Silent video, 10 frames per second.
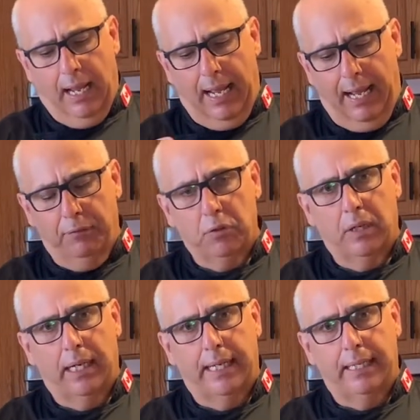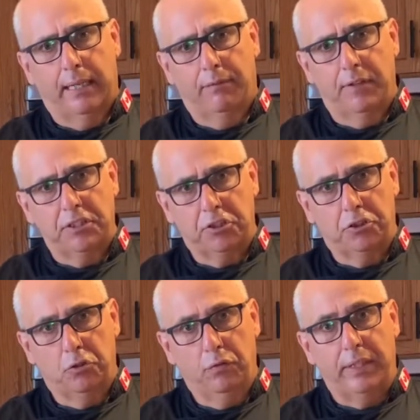after I finish the
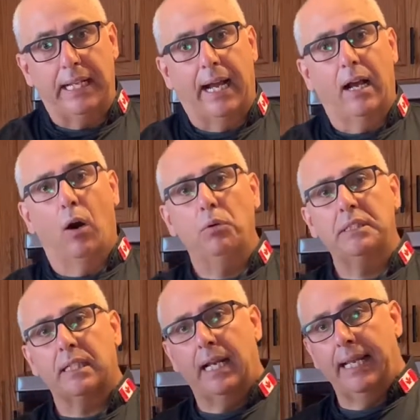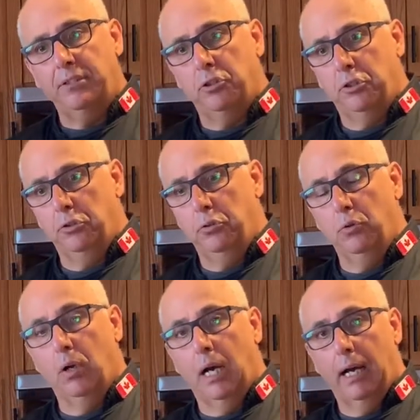sous vide, I always like
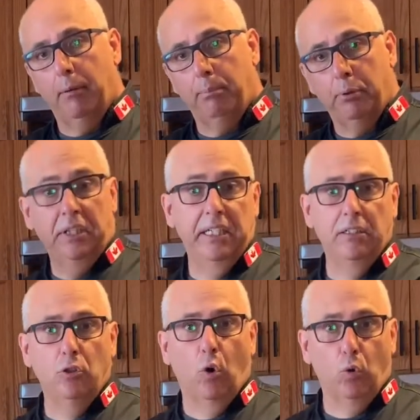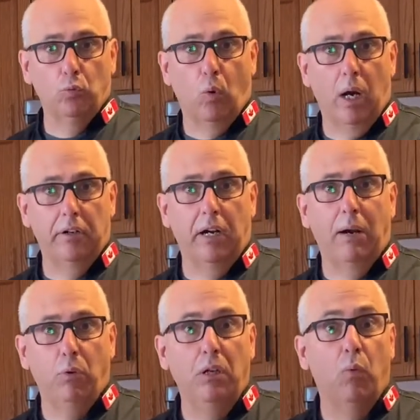to put it in cold water. I
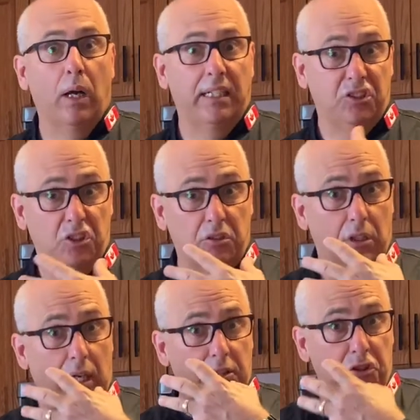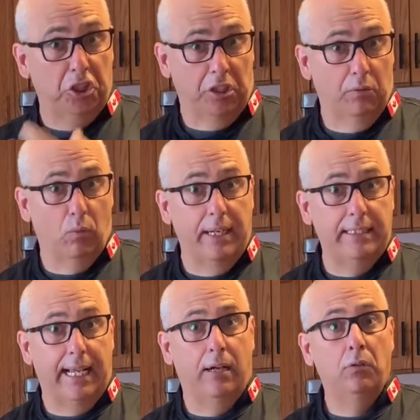really want to chill it right
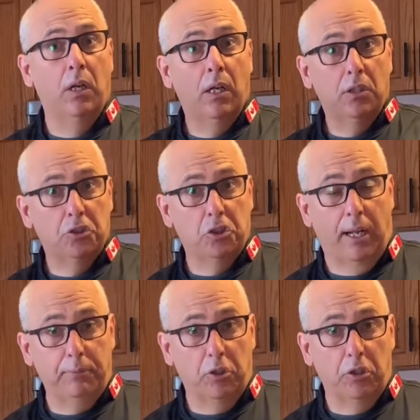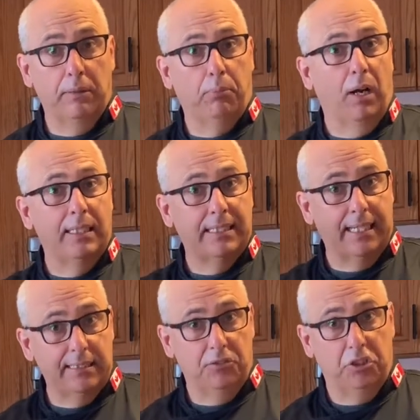down, stop the cooking
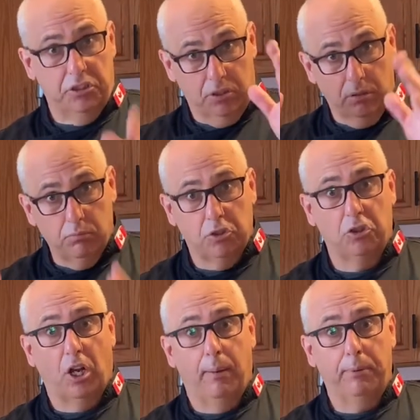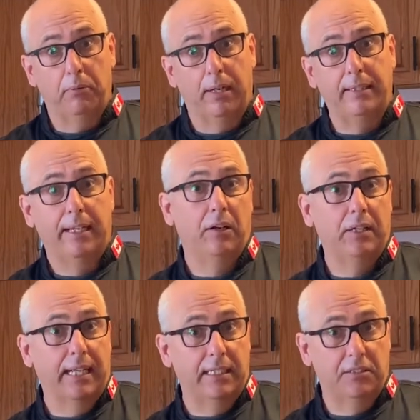process, just stop it right there,
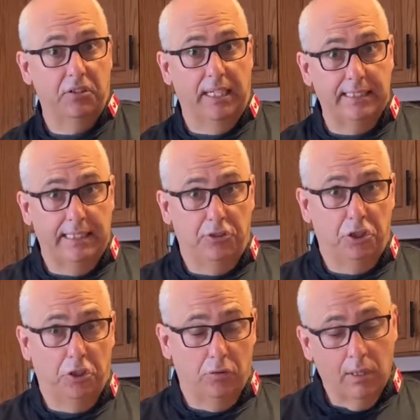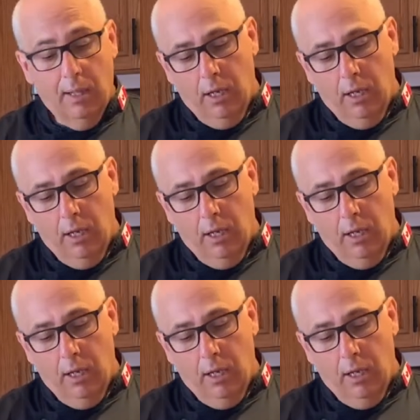get it nicely chilled